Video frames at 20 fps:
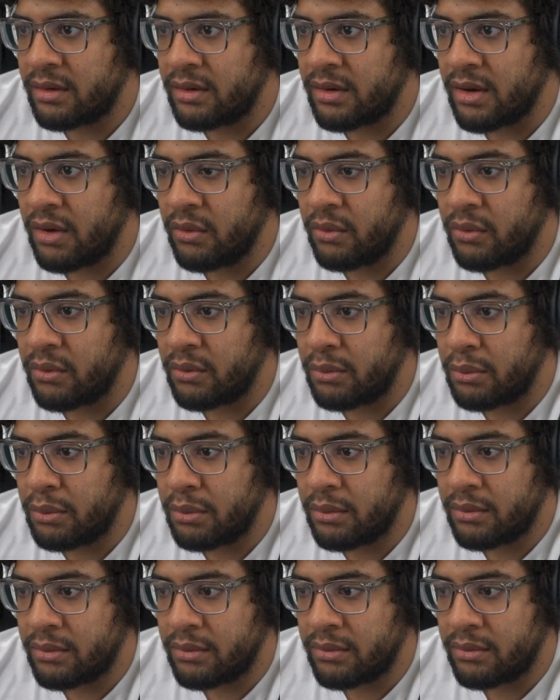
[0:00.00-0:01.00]
No.
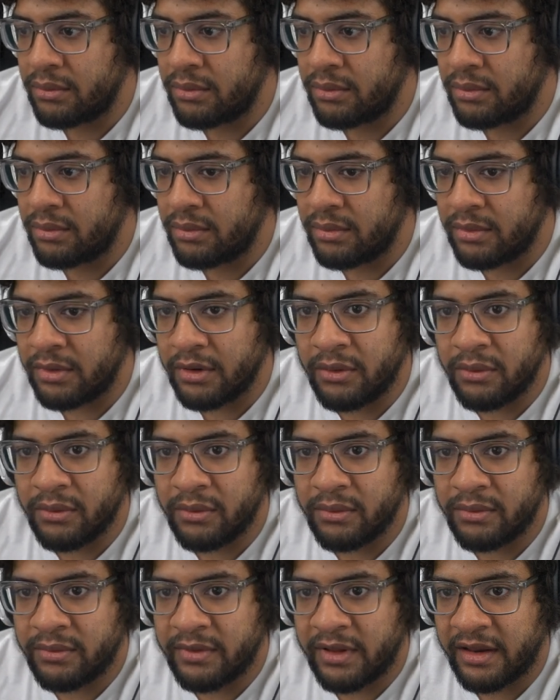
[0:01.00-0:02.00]

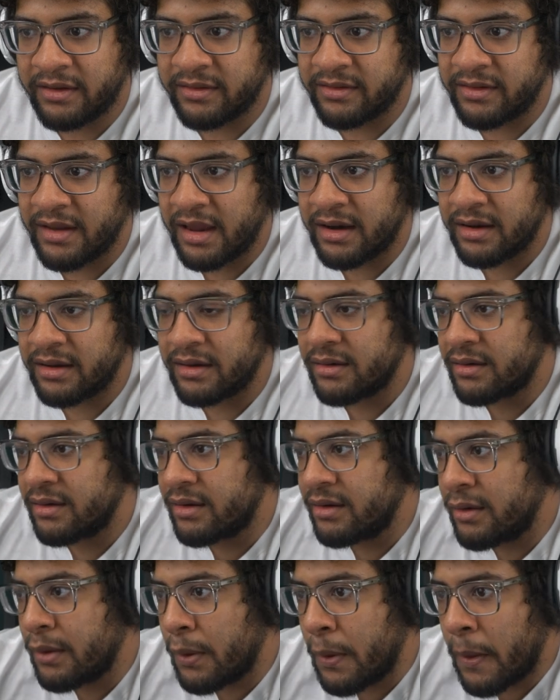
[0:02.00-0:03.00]
No, that is not it.
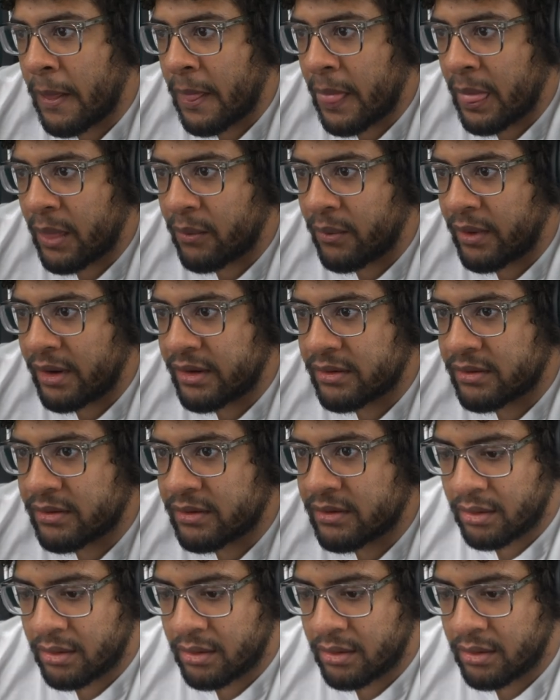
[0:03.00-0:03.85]
What?